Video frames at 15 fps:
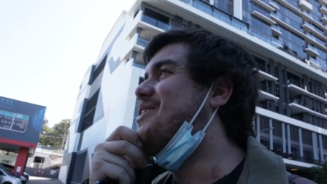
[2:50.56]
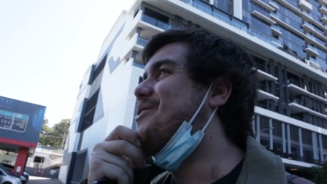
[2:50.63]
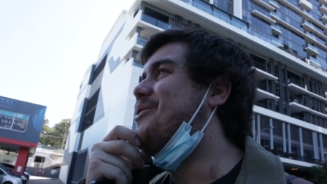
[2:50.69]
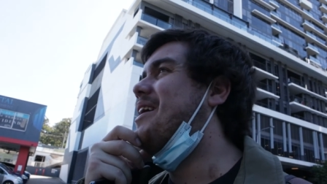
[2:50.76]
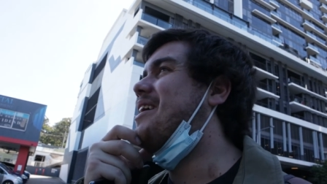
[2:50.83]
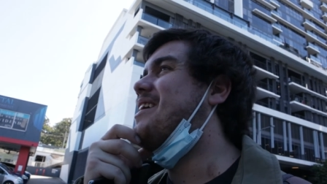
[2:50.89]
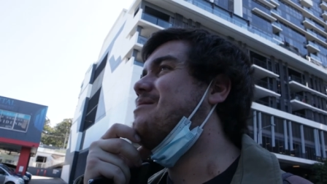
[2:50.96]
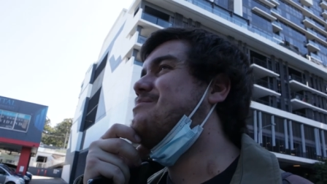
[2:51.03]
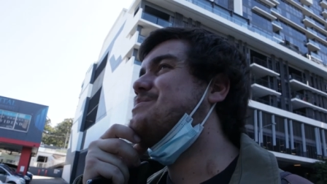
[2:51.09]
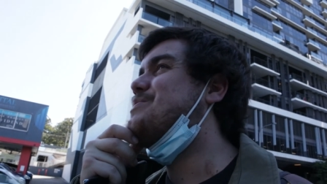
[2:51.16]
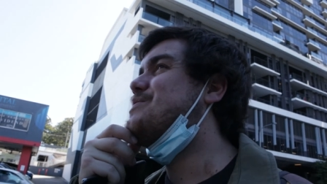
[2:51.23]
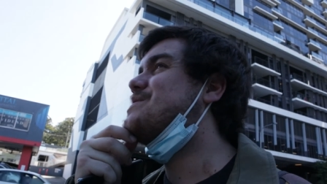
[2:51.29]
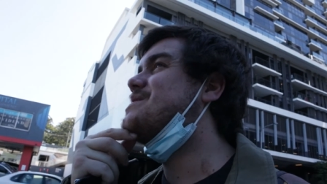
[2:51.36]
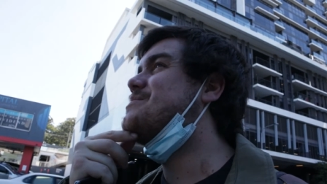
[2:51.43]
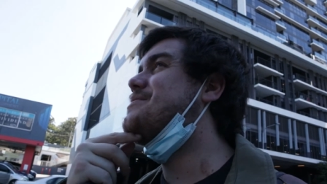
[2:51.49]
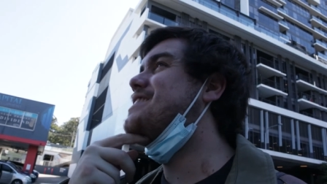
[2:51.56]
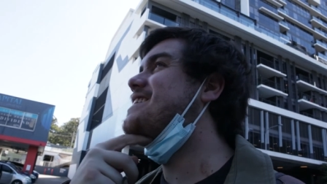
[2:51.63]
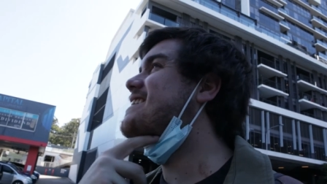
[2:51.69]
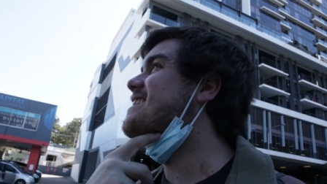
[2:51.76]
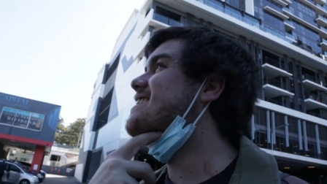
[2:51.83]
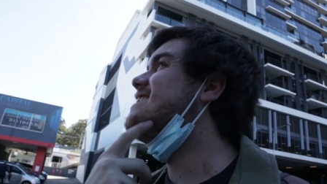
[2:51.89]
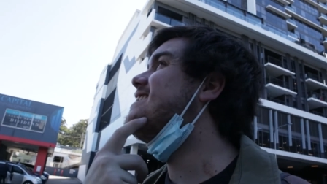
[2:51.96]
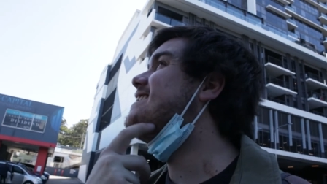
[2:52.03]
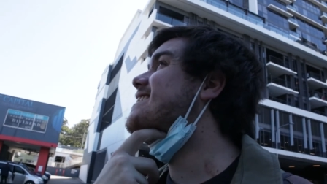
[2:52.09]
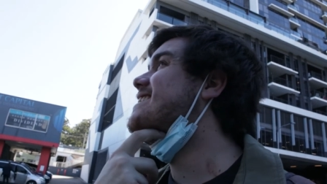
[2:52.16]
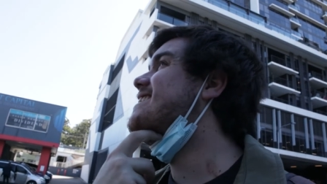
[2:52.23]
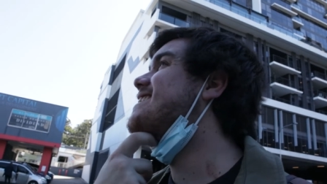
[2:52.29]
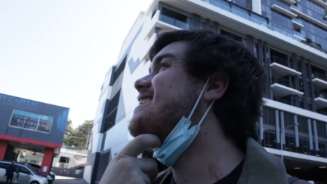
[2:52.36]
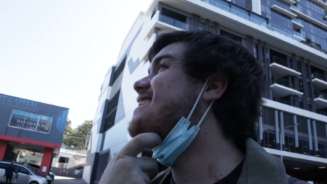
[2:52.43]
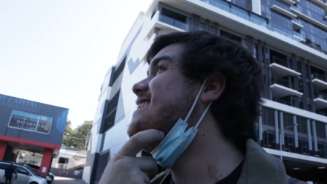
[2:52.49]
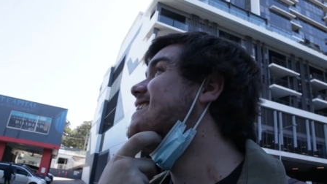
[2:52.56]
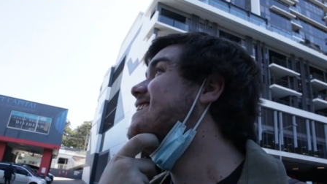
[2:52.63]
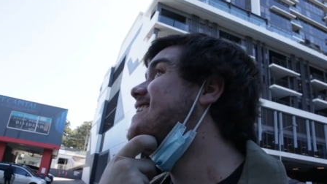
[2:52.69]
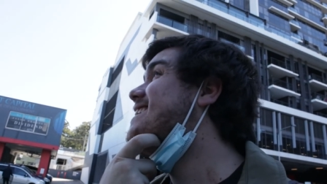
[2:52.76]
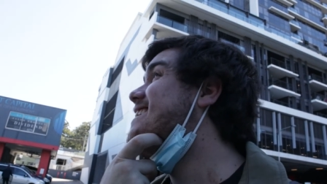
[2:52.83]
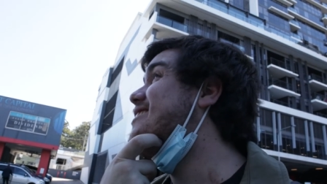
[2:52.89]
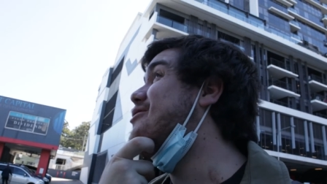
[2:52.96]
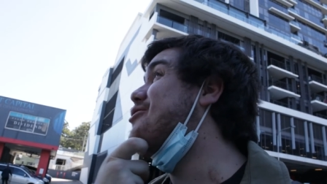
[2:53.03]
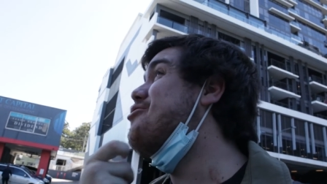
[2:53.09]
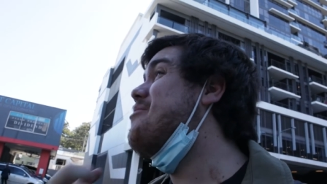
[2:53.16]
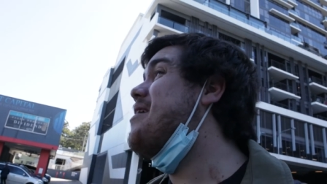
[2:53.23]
where I'm supposed to be. Google